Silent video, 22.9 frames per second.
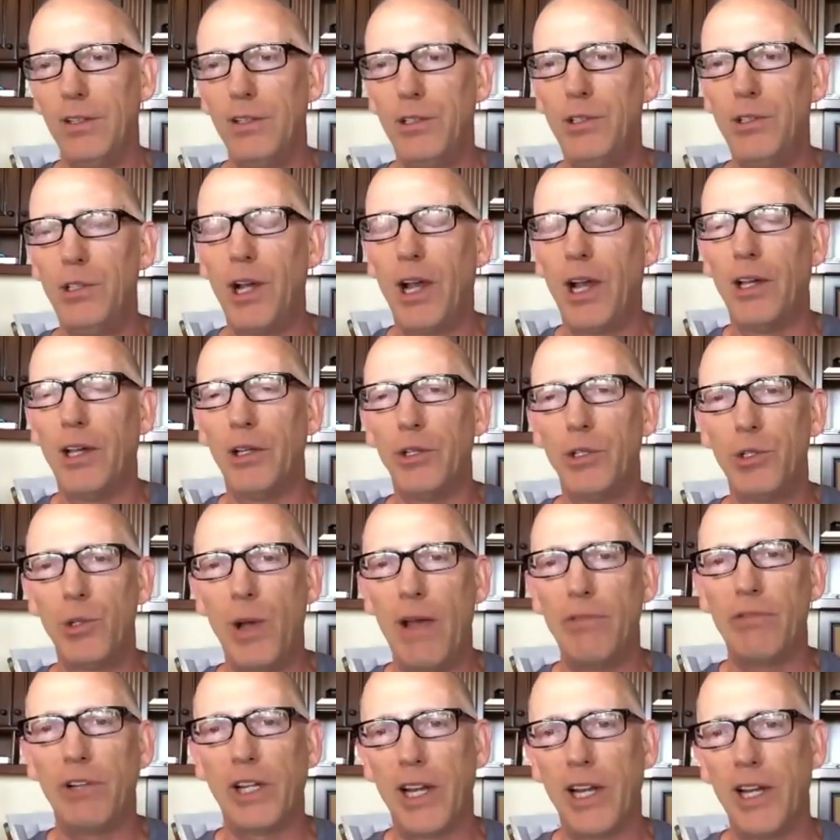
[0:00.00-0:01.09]
child
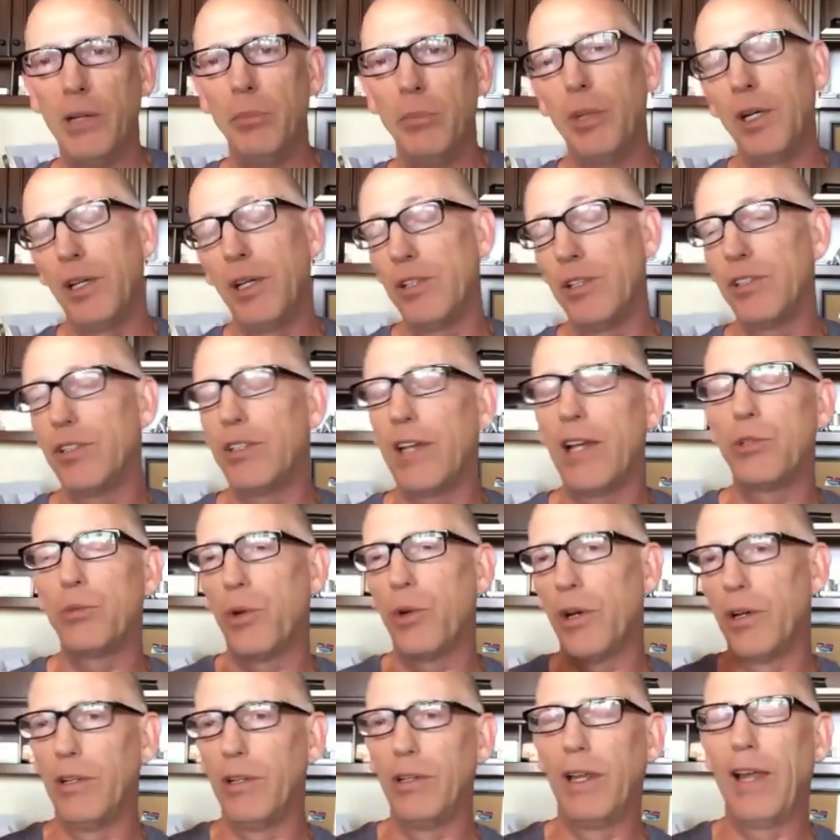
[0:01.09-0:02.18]
trafficking, because that's
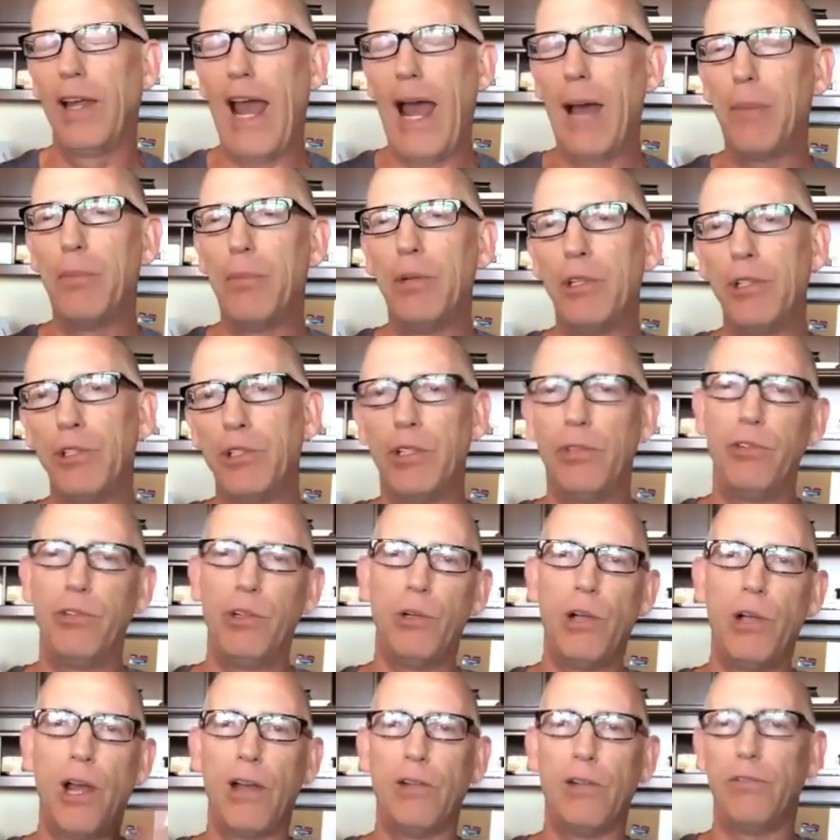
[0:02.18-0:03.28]
what happens if
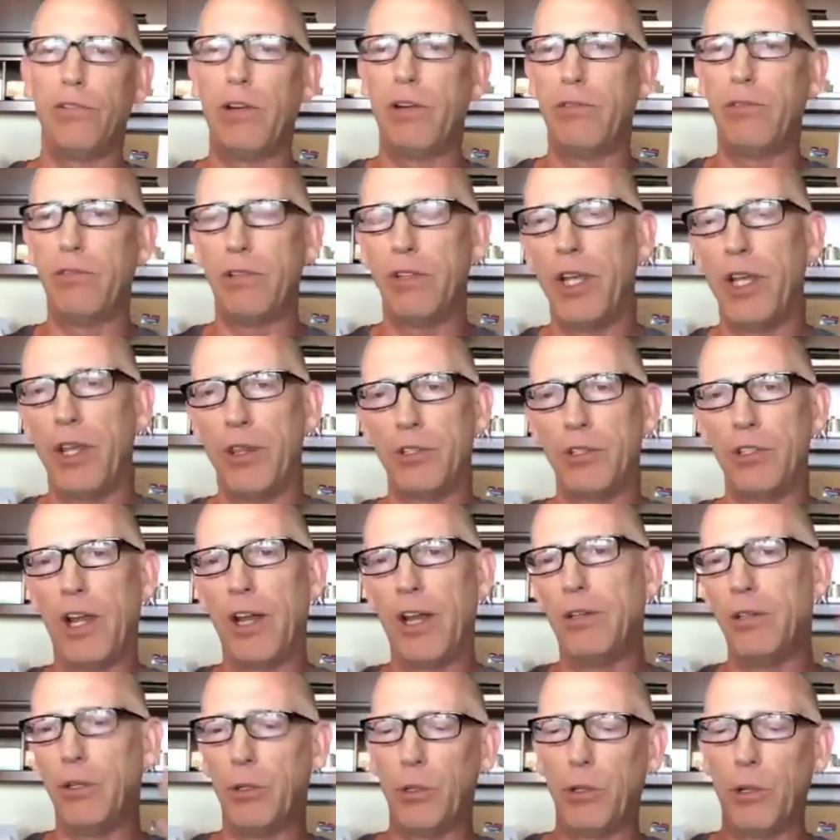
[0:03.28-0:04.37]
you're not in favor of the other
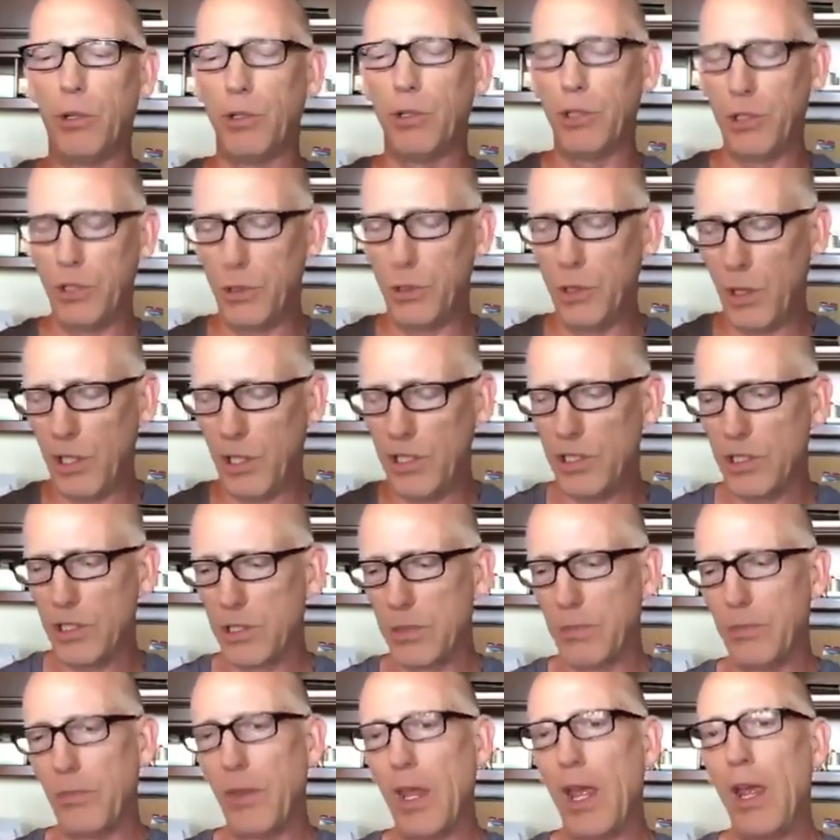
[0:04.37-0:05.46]
side. There were only two
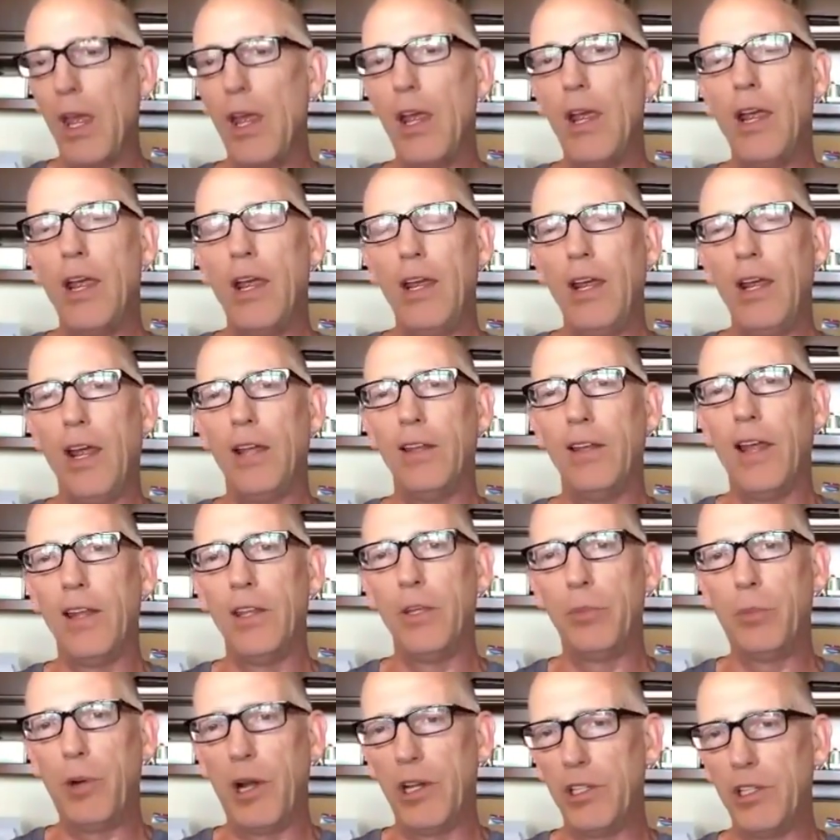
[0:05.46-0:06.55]
choices. And then
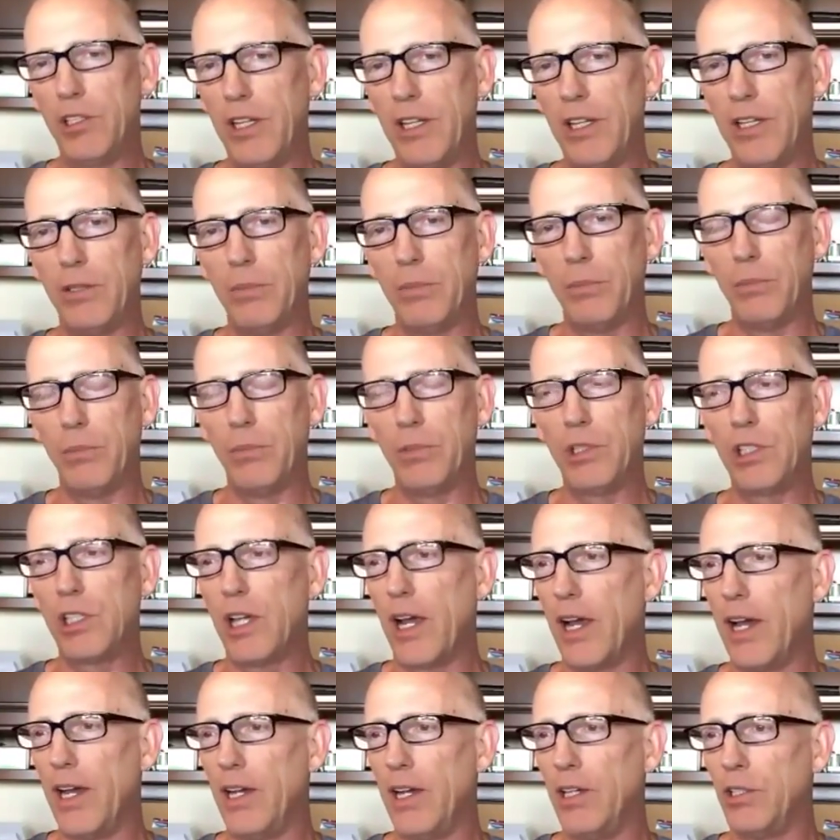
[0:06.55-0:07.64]
the president
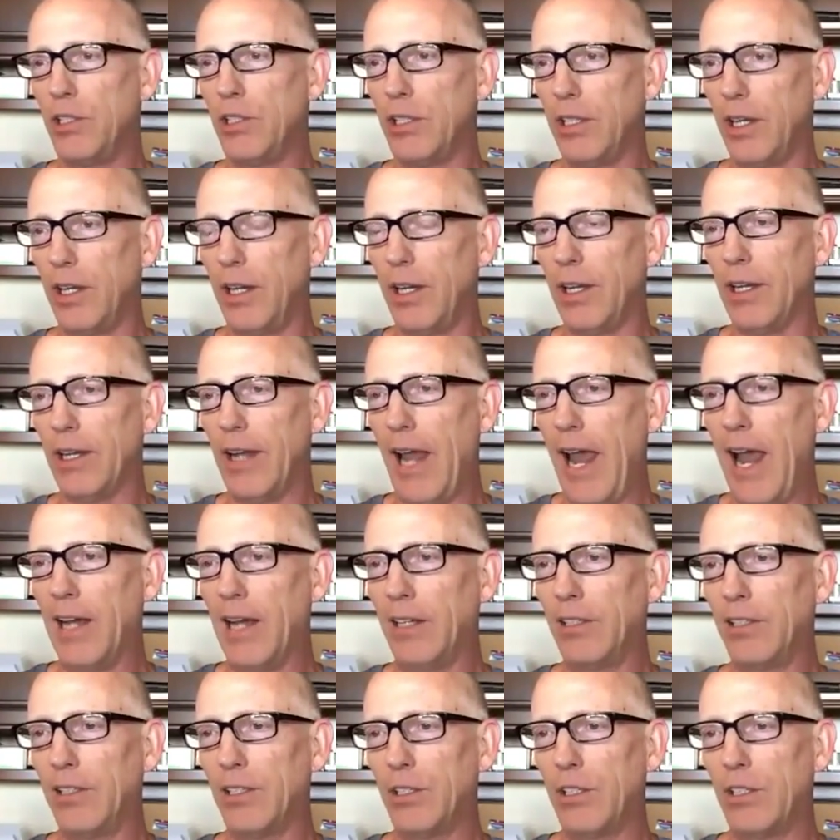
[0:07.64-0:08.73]
signs an
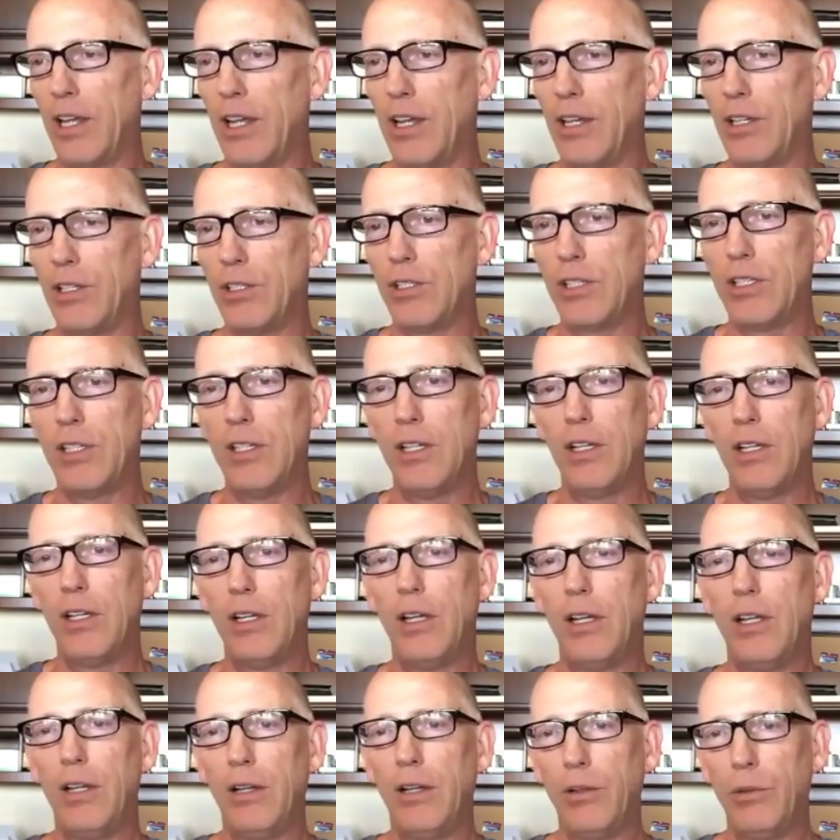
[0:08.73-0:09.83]
act that says,
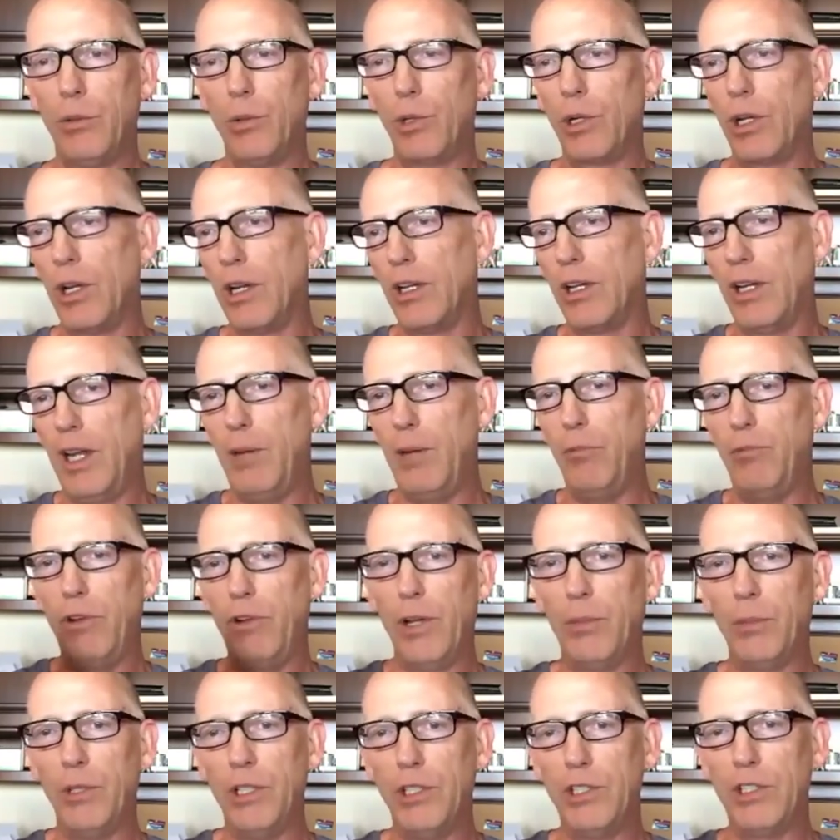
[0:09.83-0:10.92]
we're going to keep
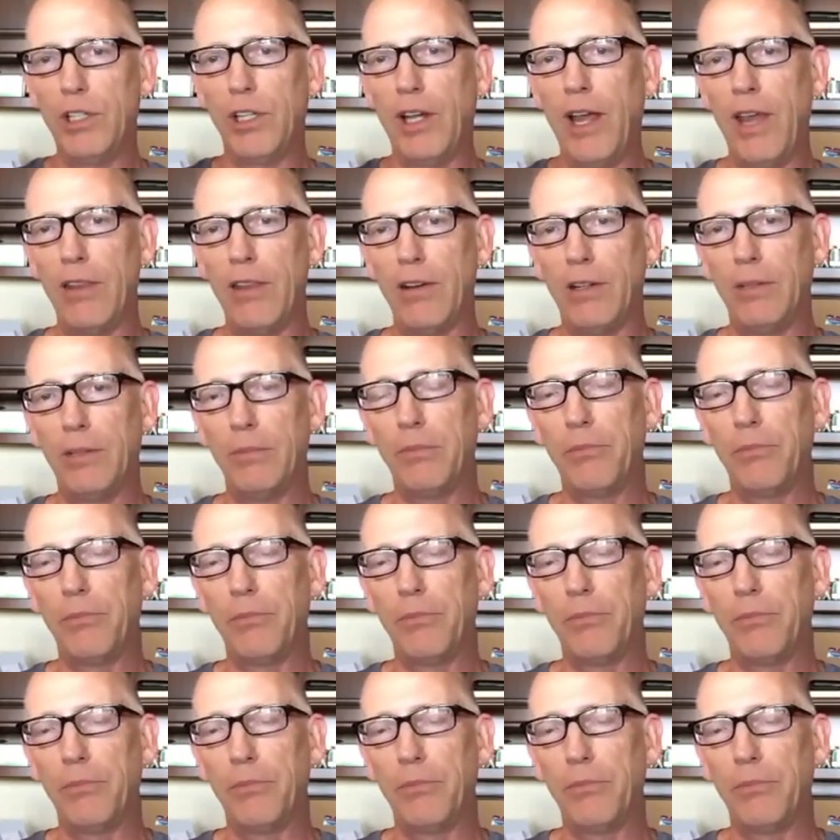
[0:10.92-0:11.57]
families together.